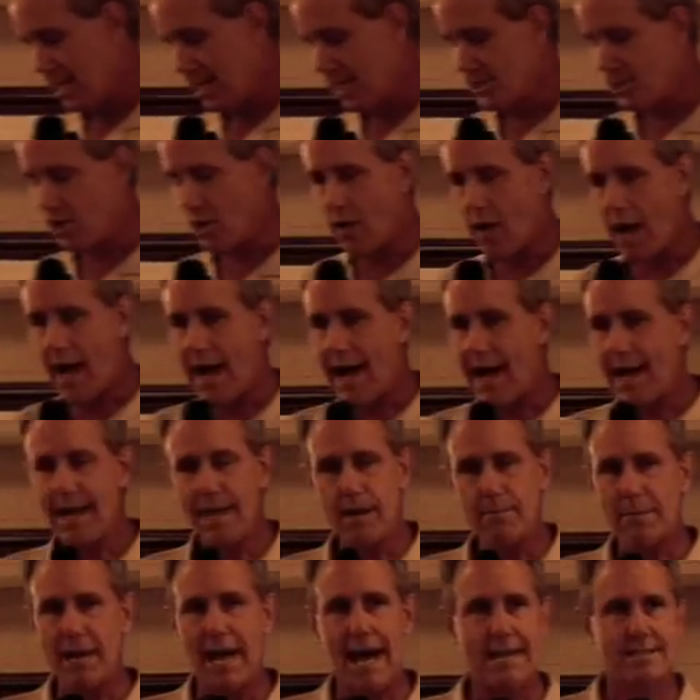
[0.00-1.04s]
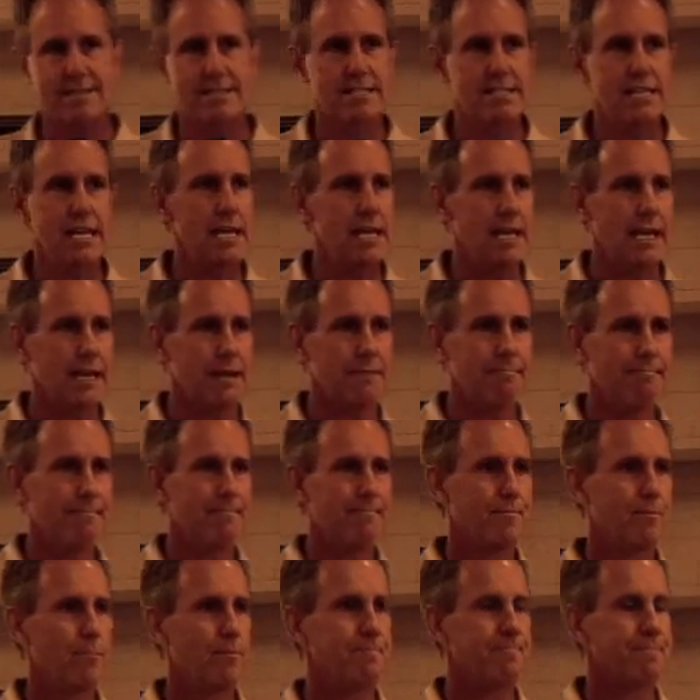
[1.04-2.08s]
So I am not seeing,
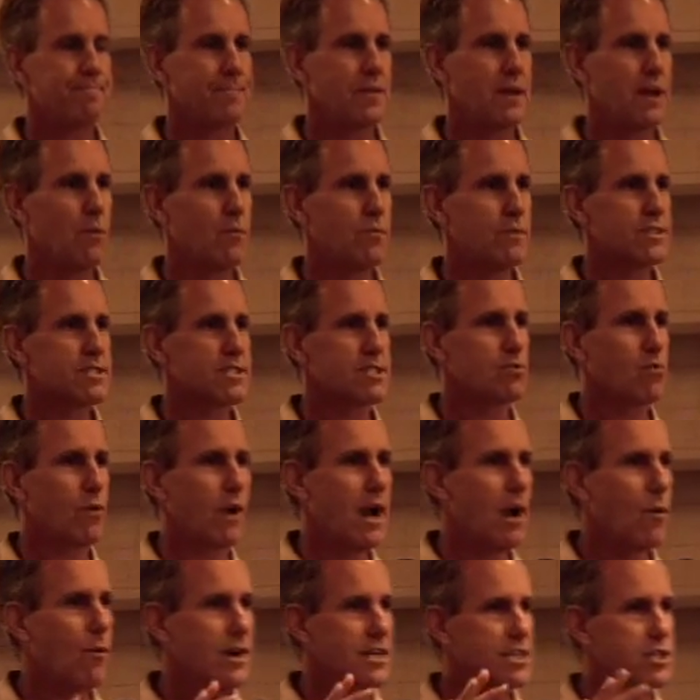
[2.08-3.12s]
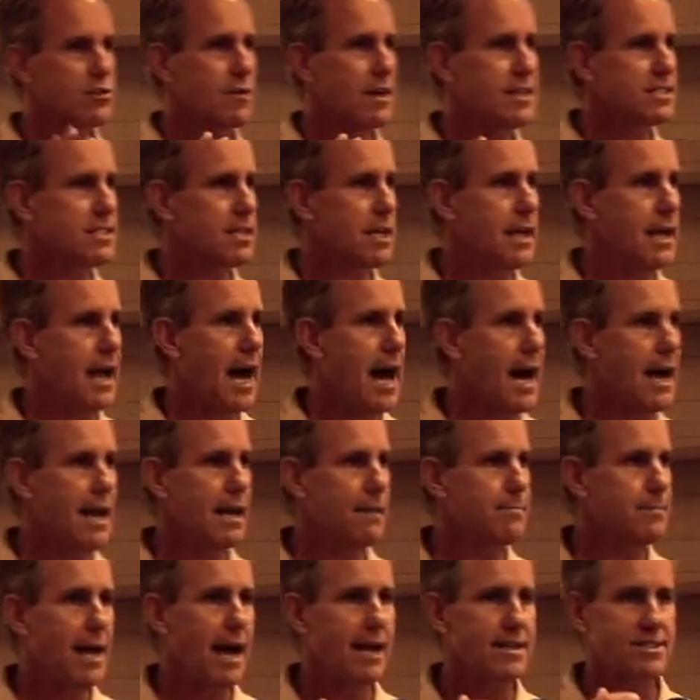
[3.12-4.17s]
and this is what I want to stress today, I
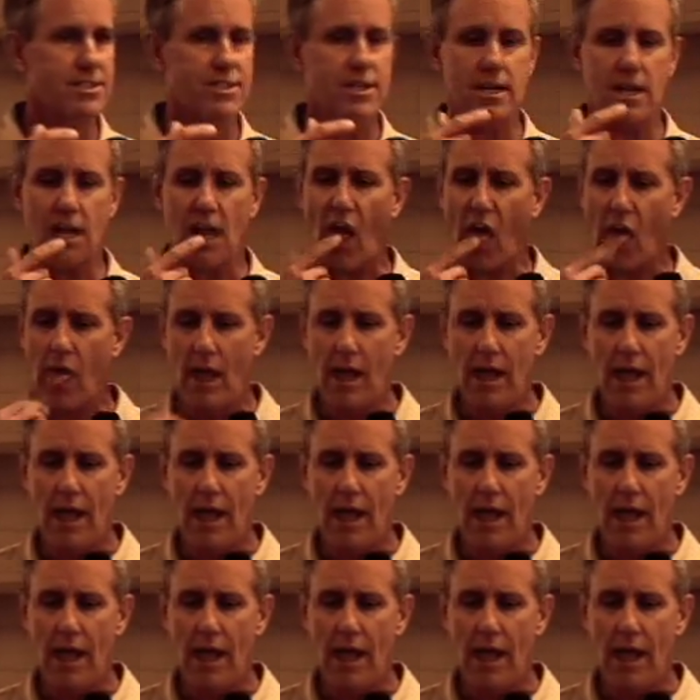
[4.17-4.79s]
am not seeing